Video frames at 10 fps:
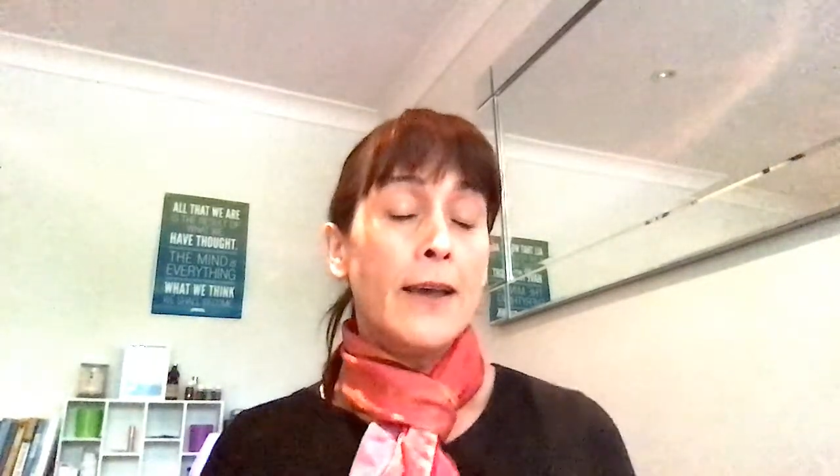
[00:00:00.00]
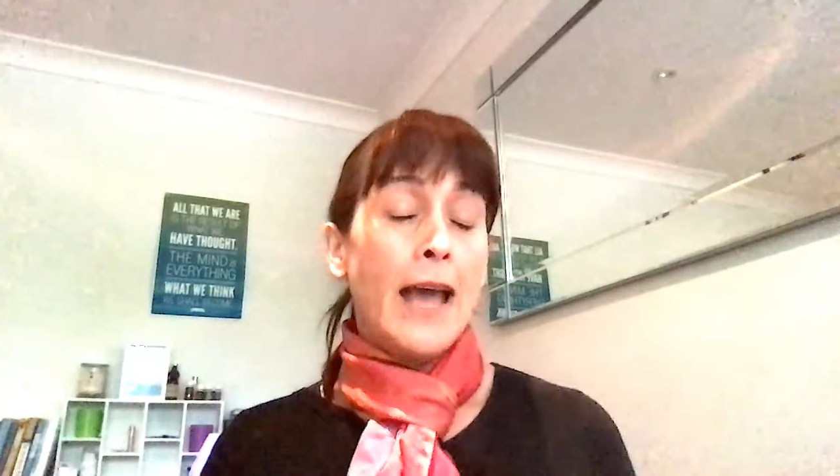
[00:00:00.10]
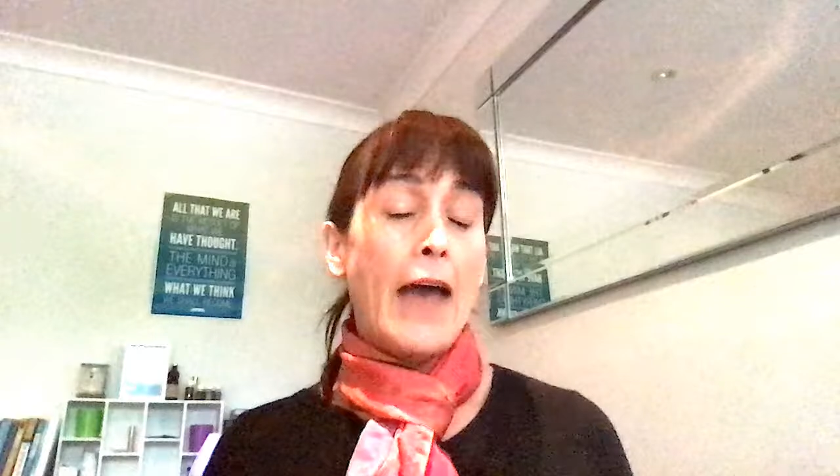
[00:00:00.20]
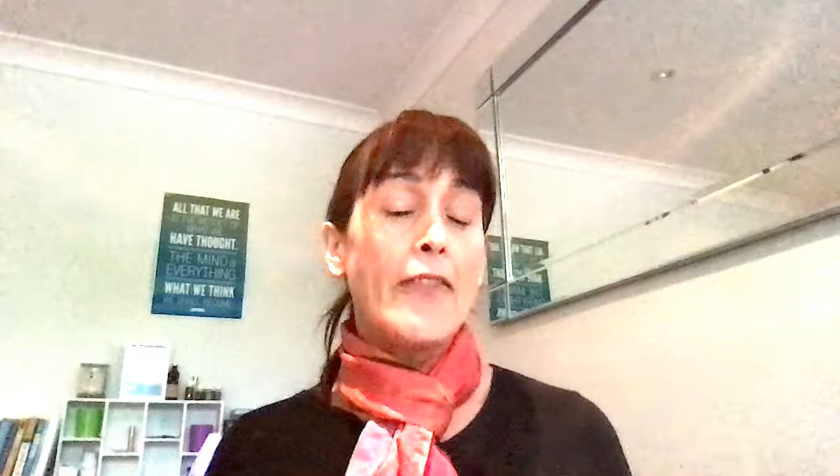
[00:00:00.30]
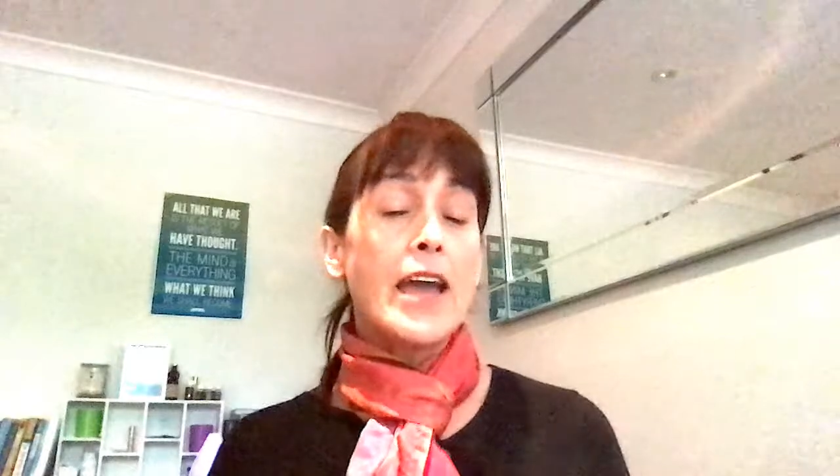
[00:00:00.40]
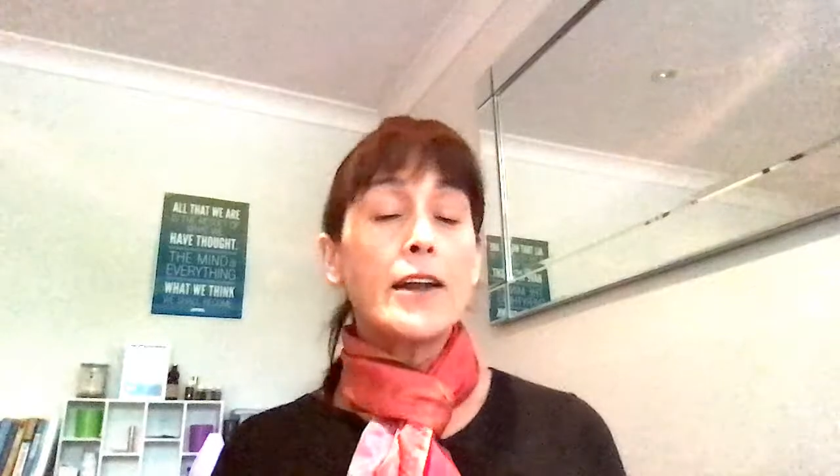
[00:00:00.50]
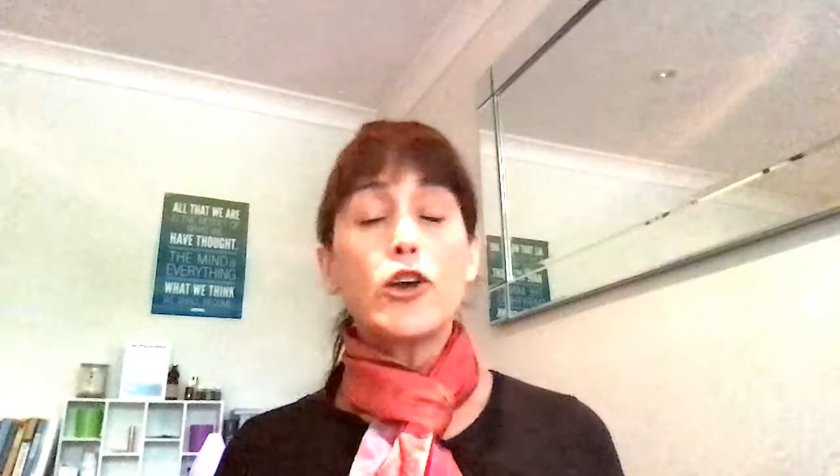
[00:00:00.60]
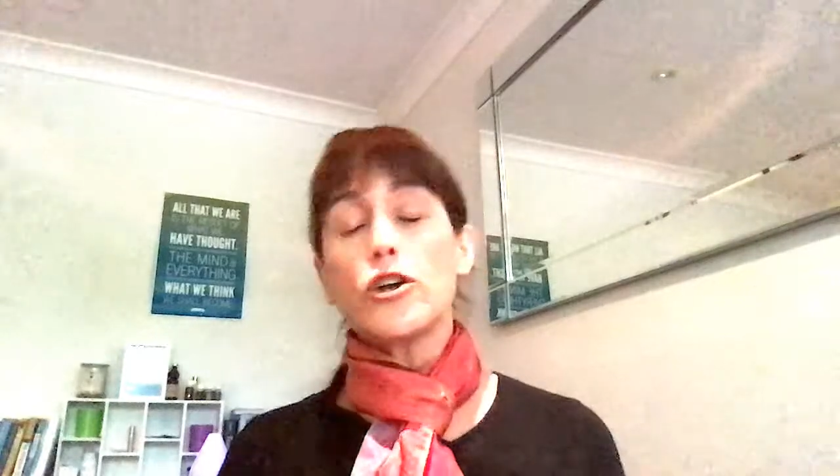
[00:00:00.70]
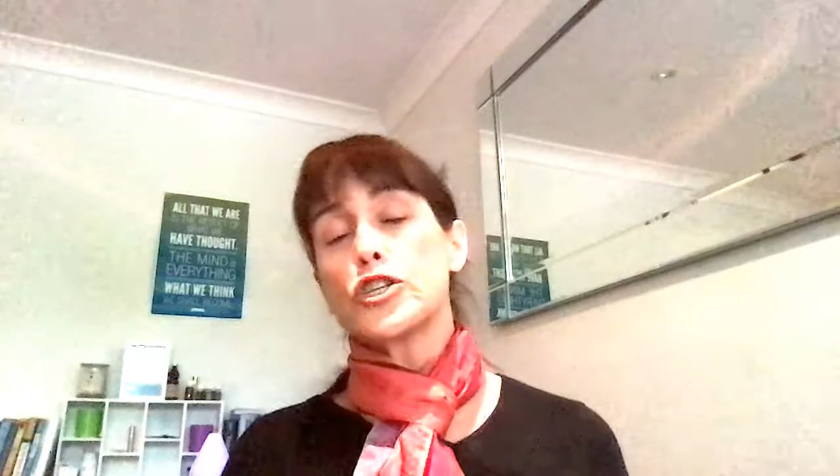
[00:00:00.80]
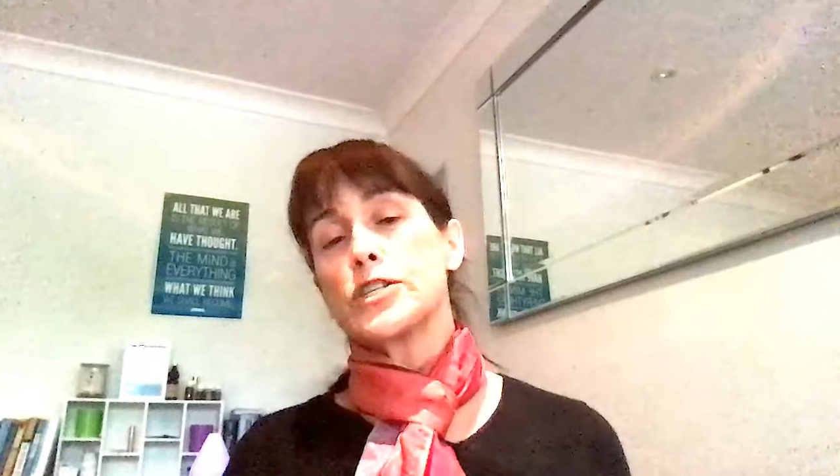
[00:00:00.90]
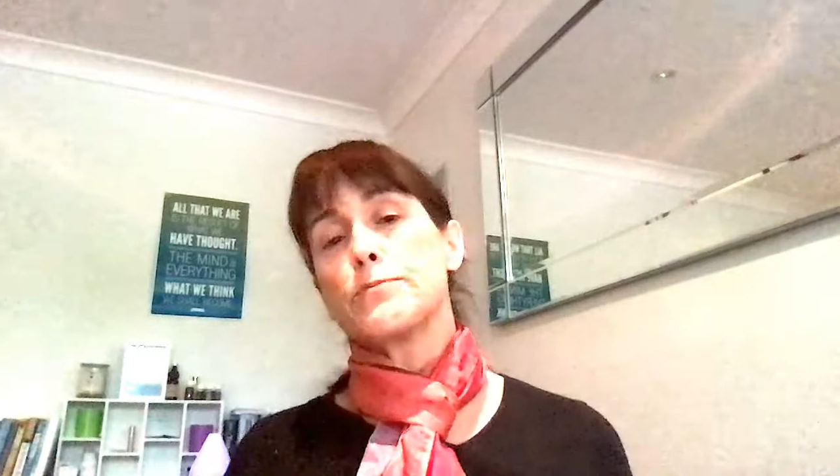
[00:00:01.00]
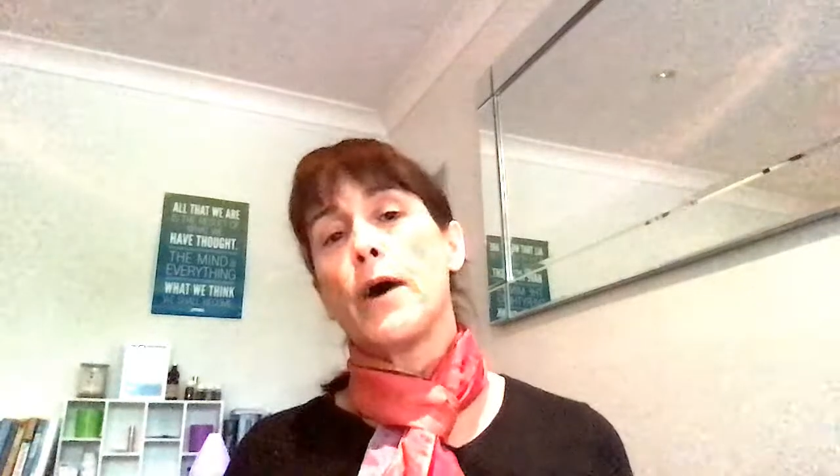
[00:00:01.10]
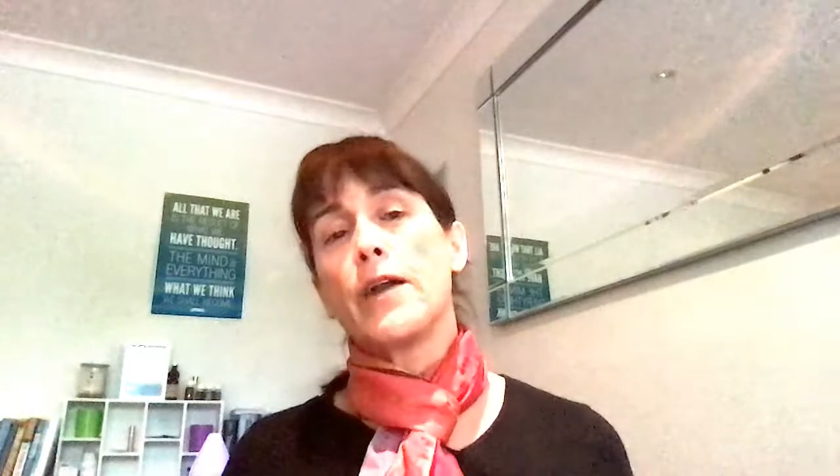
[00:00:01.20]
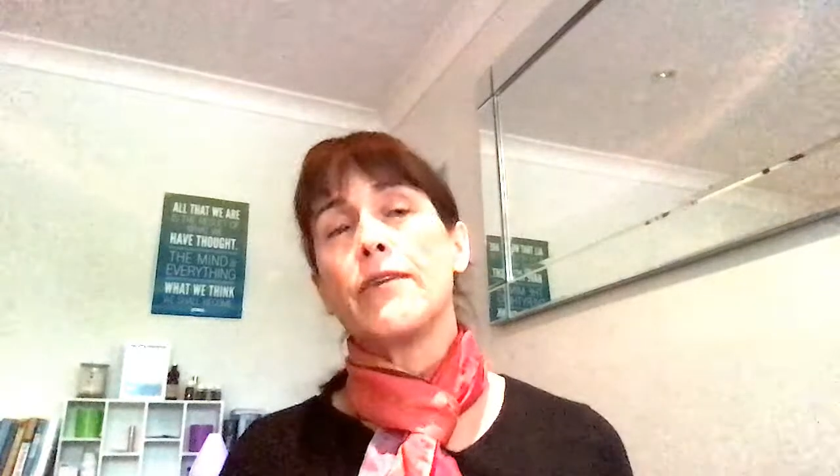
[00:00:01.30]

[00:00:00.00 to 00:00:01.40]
And the unconscious part of